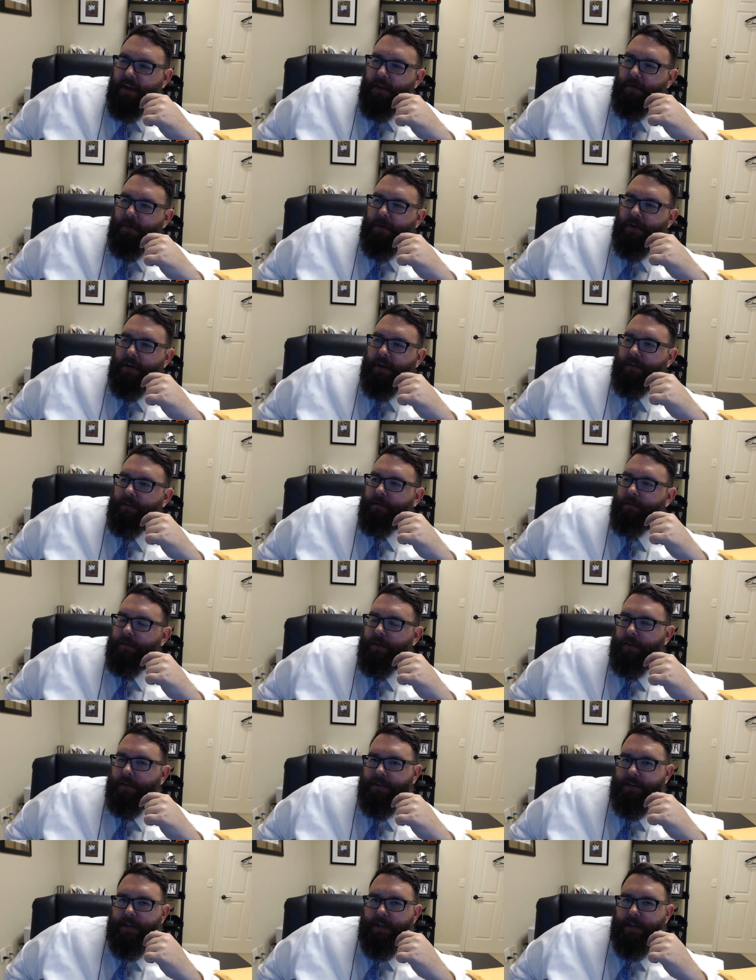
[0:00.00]
Well,
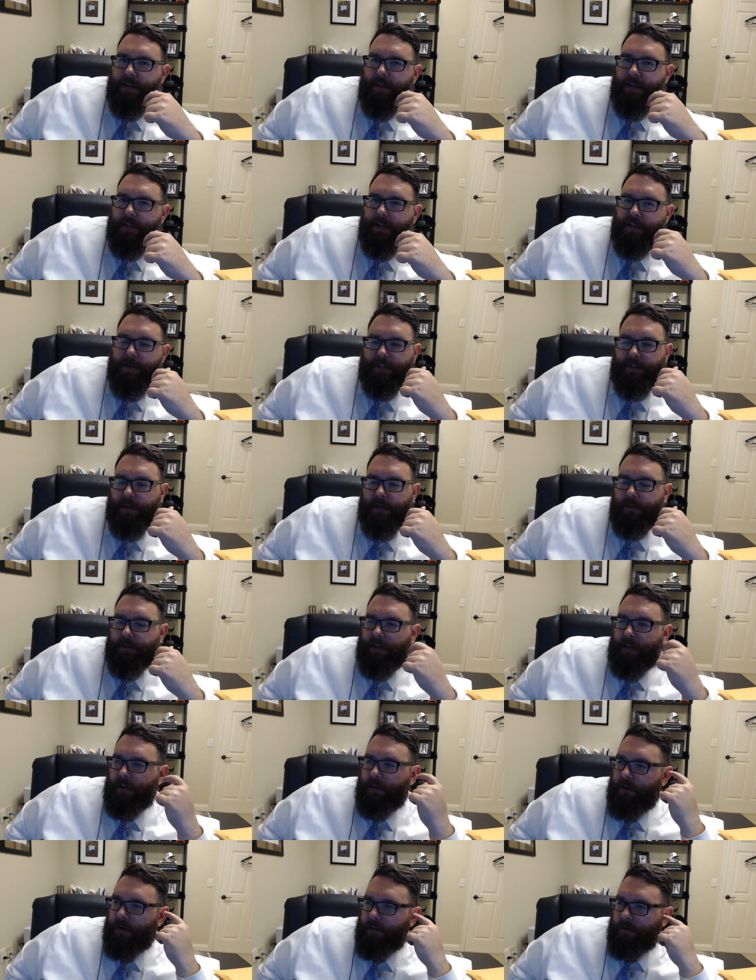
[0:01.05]
the city as big as
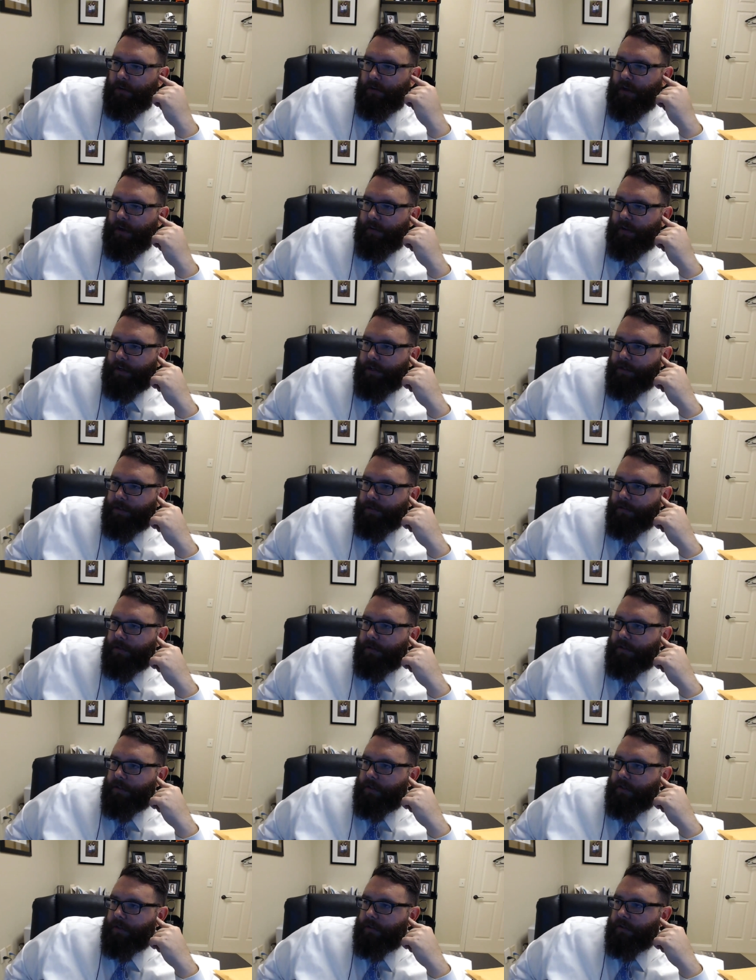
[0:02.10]
Tokyo, you don't really have a
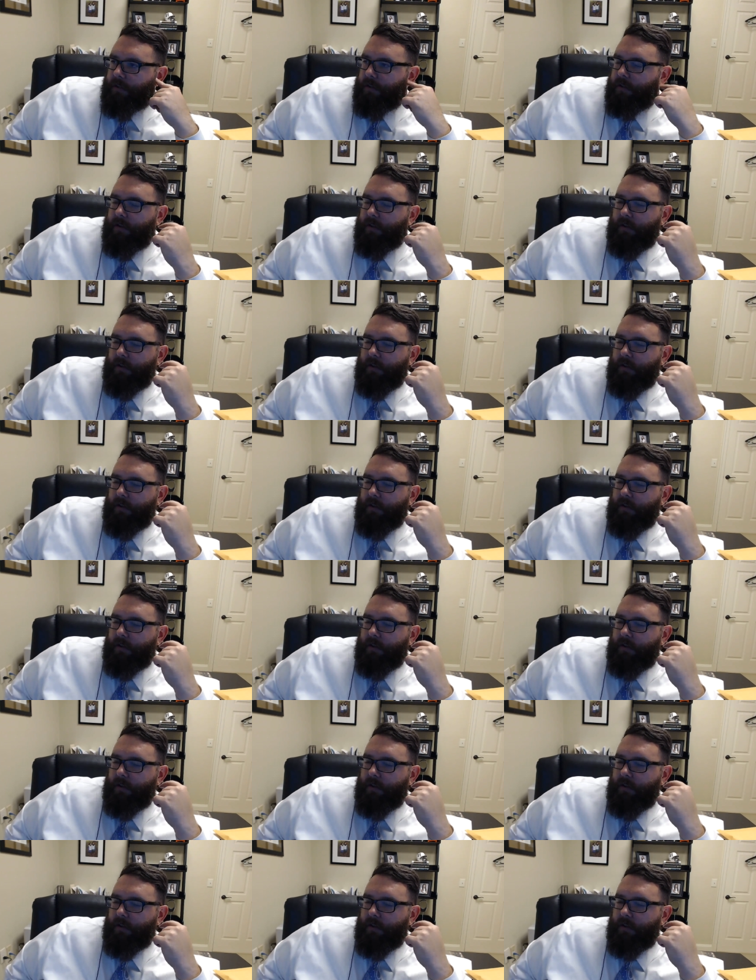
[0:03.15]
choice, do you?